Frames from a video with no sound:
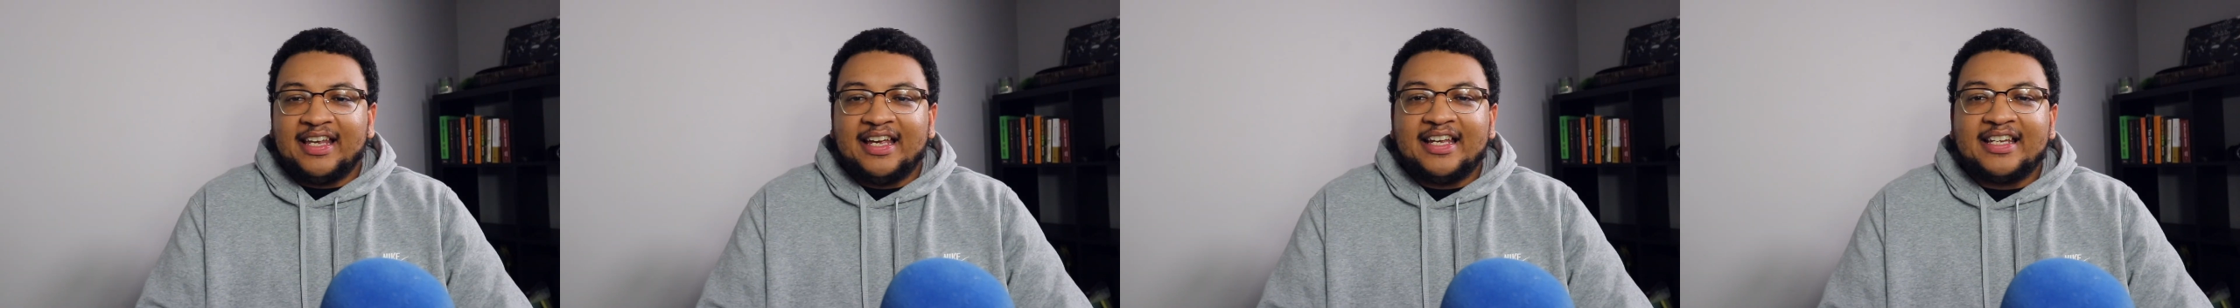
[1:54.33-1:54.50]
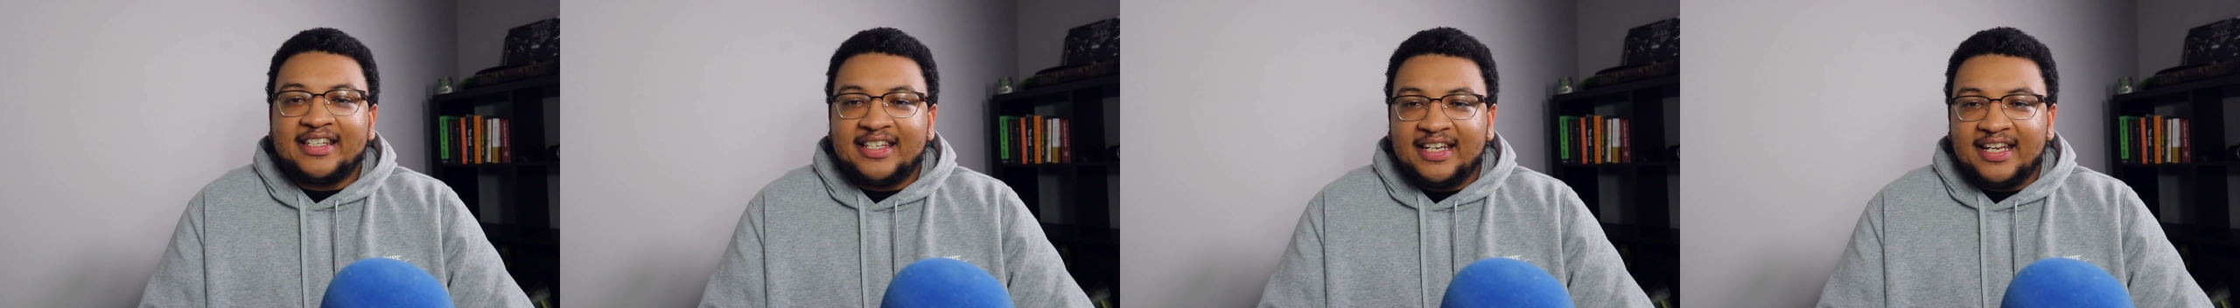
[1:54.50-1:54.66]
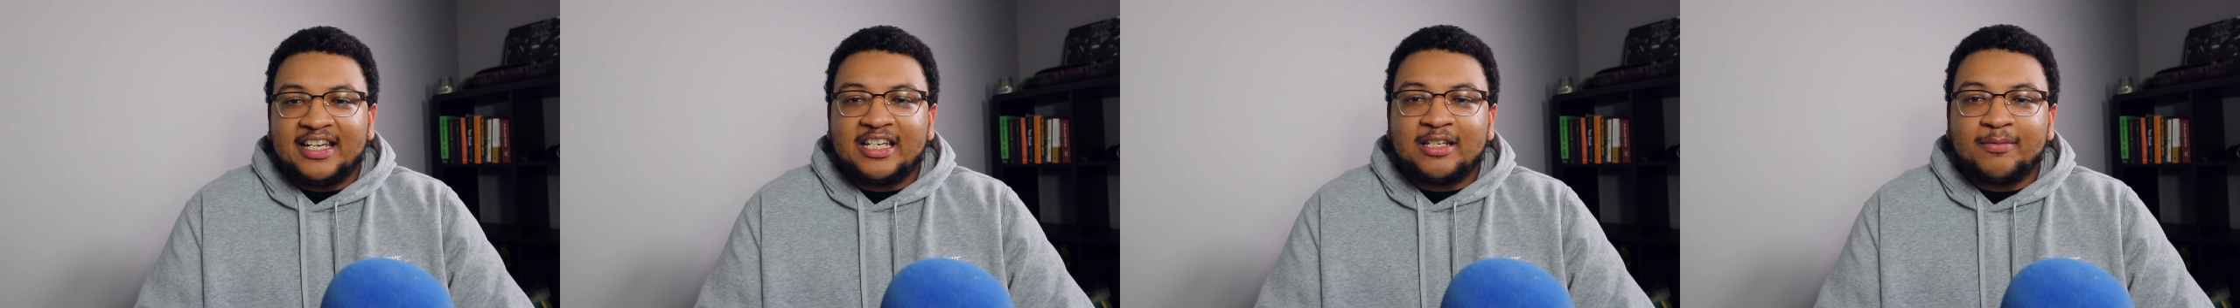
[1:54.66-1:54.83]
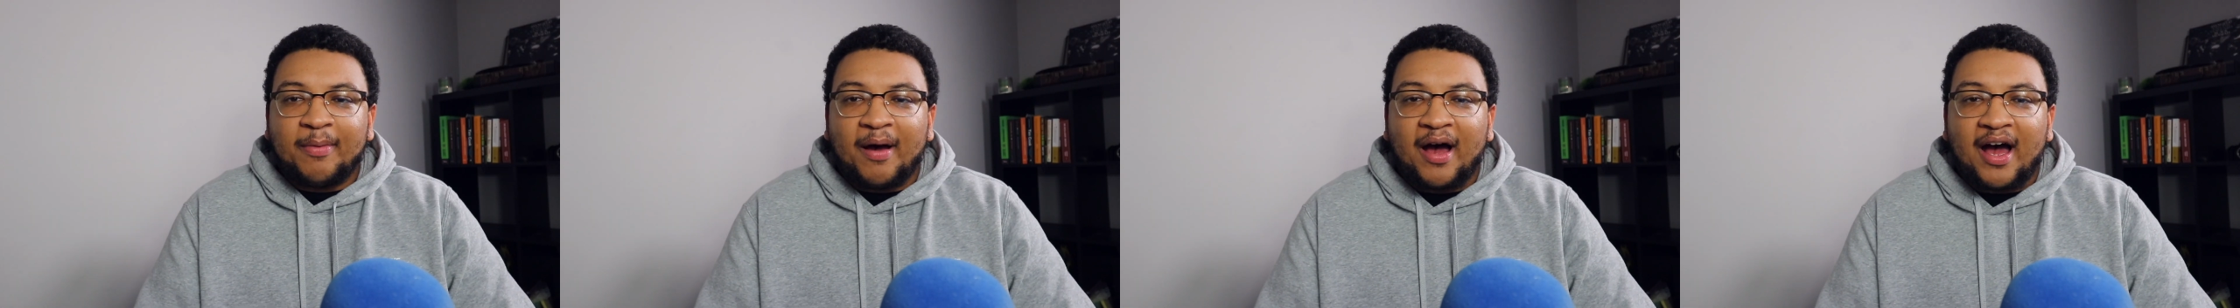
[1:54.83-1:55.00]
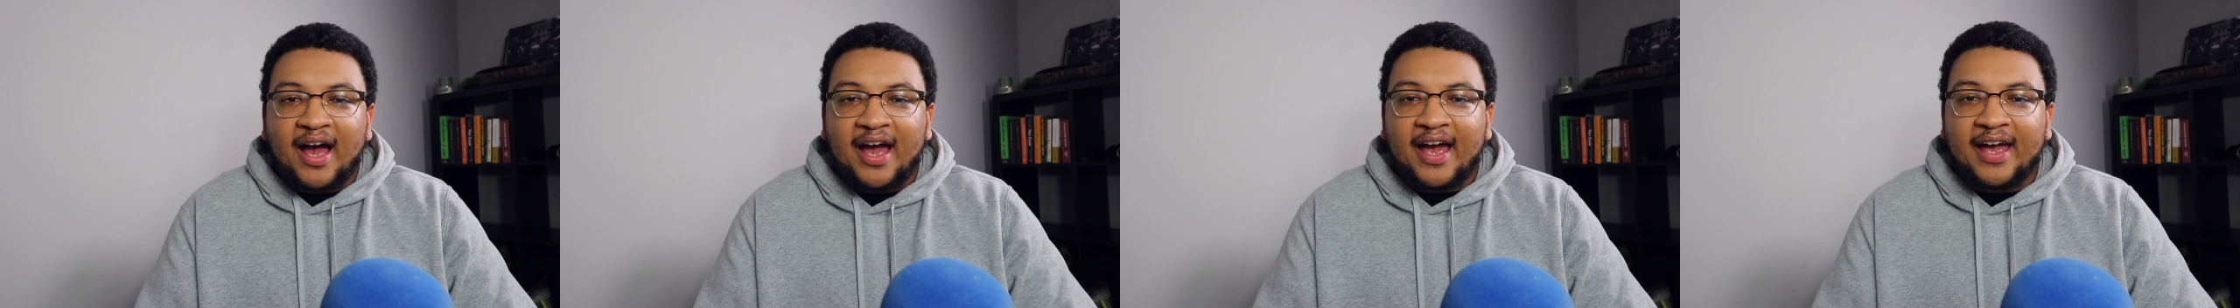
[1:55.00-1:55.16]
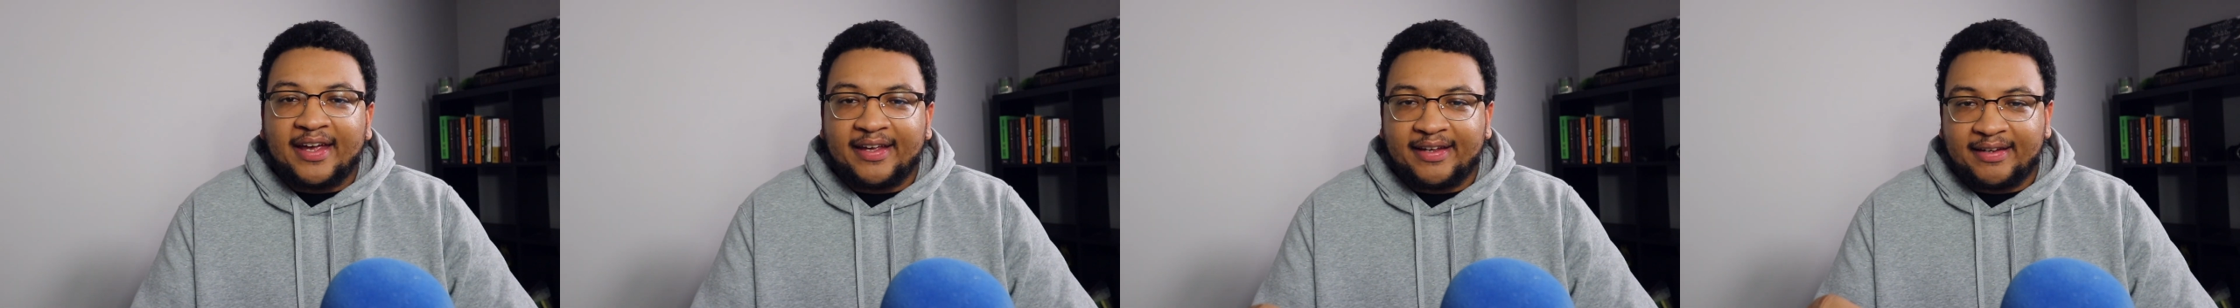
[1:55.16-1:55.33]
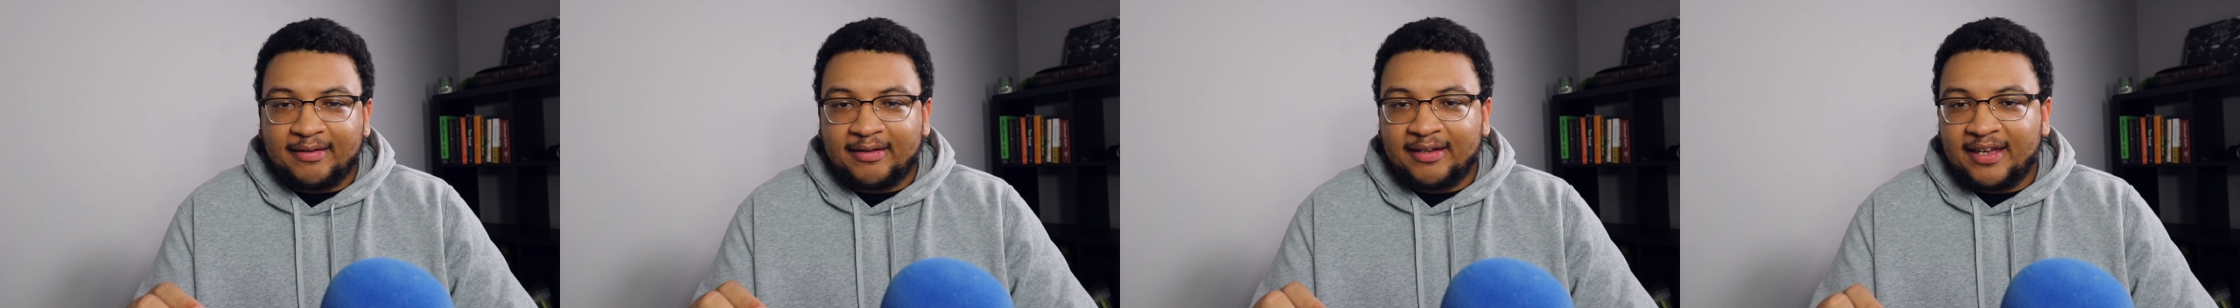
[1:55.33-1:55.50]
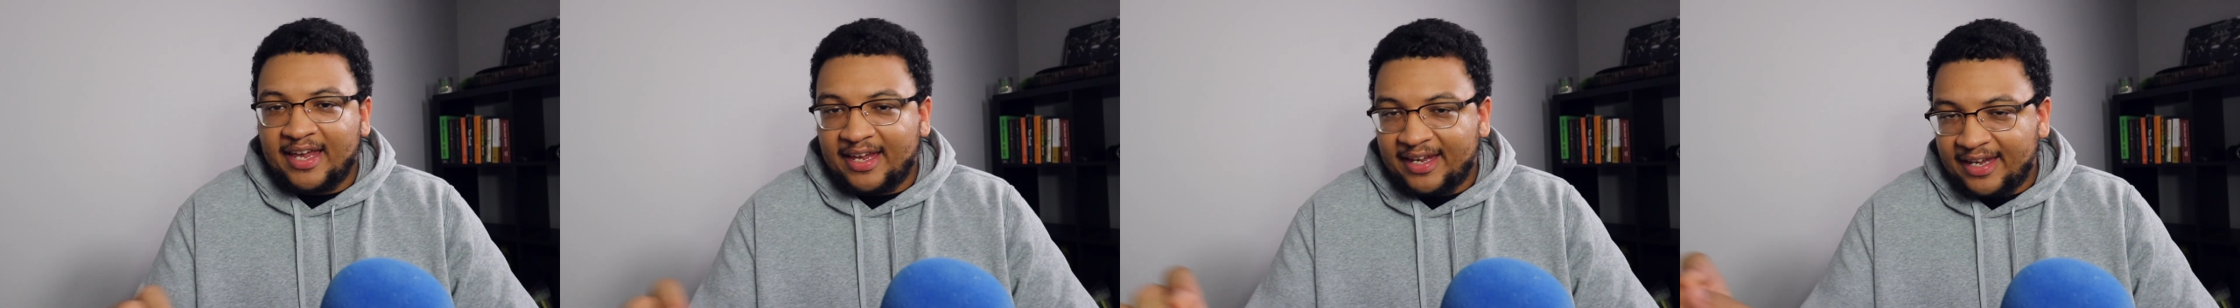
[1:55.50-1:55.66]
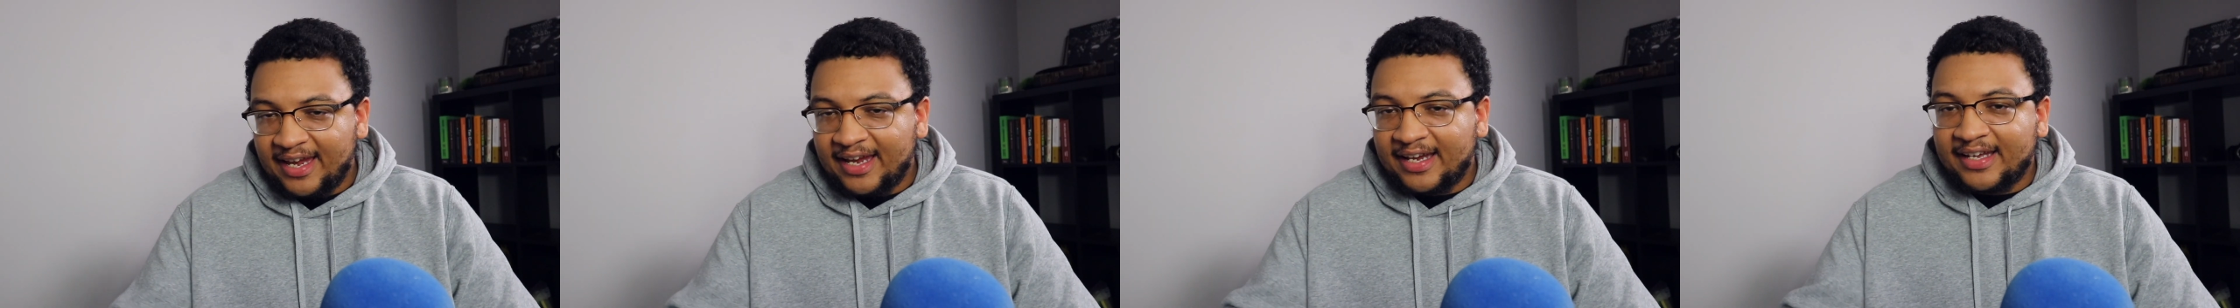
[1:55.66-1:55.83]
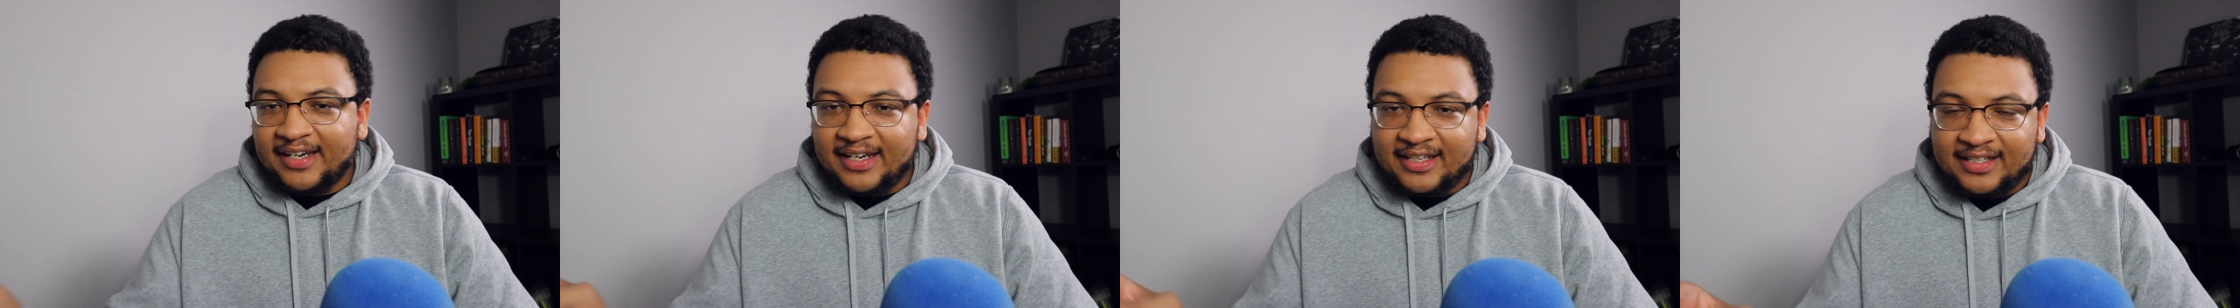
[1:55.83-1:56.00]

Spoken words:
assist by kicking